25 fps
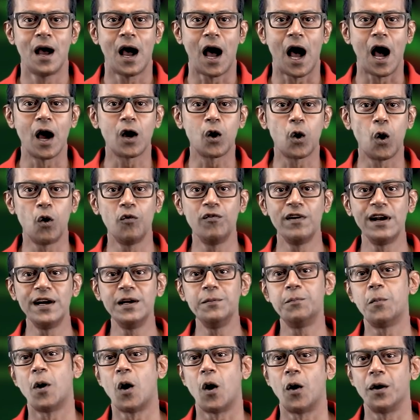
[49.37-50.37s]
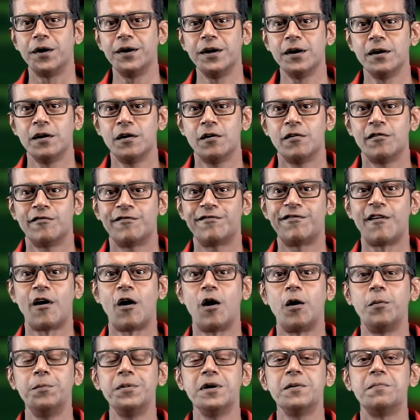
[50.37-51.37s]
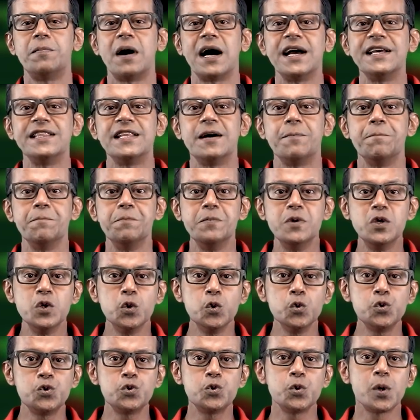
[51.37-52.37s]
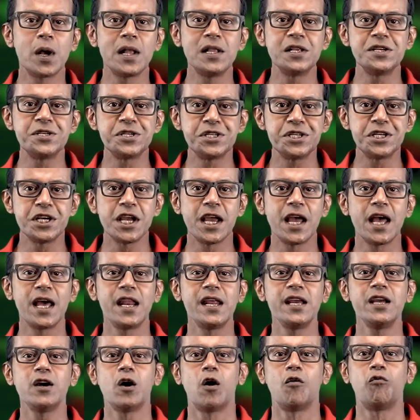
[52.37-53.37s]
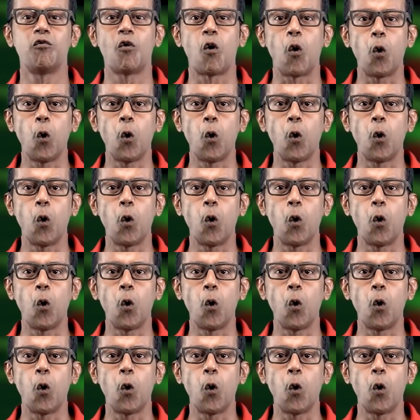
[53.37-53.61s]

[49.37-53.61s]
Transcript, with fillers: A covalent bond formed by the mutual sharing of